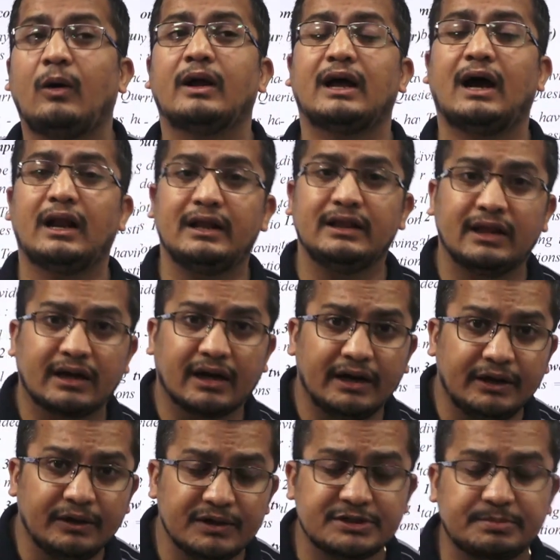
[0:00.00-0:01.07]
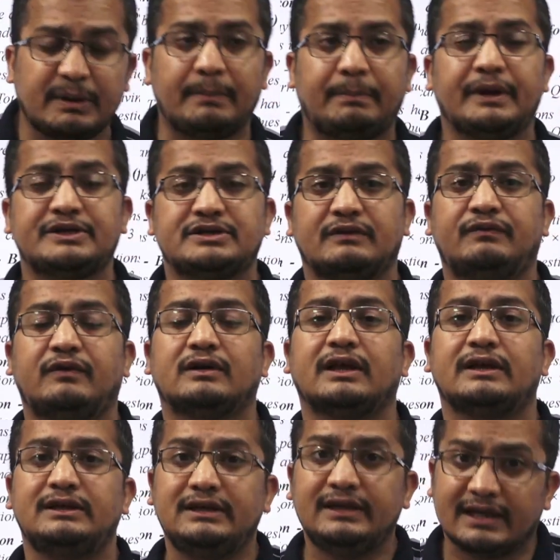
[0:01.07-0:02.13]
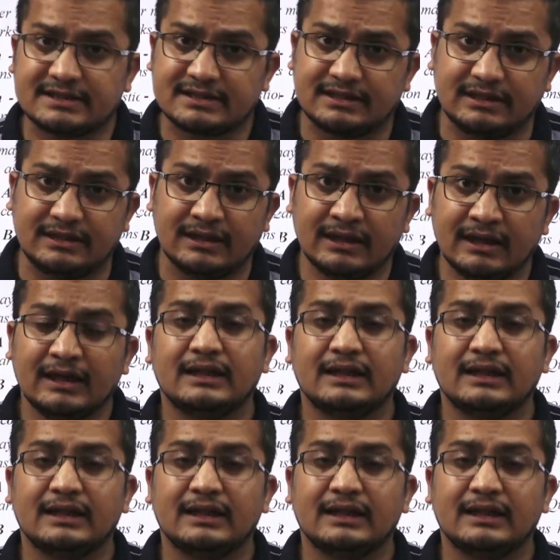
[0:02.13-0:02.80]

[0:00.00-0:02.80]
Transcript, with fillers: or are in the continuous preparation for the ESE